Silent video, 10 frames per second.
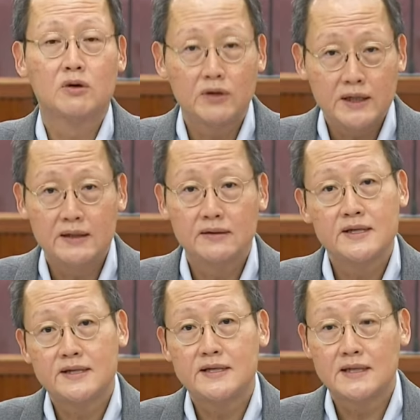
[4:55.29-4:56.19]
chronic
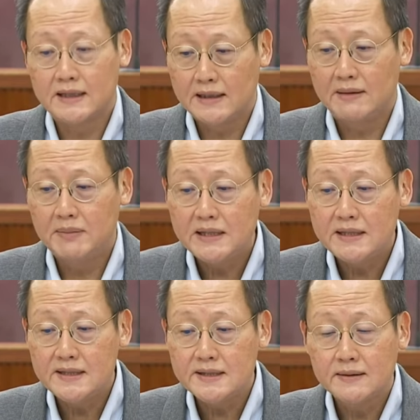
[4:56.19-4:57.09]
illnesses like
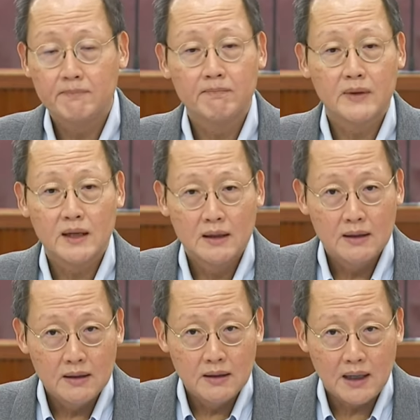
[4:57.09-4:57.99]
diabetes,
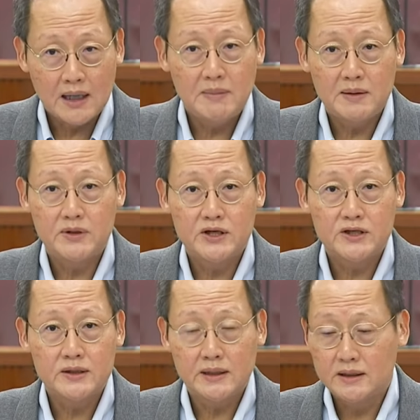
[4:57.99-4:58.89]
high blood
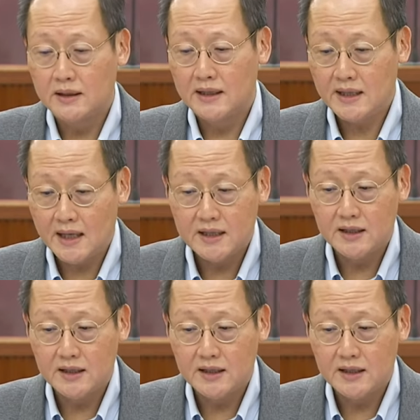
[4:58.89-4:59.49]
pressure and high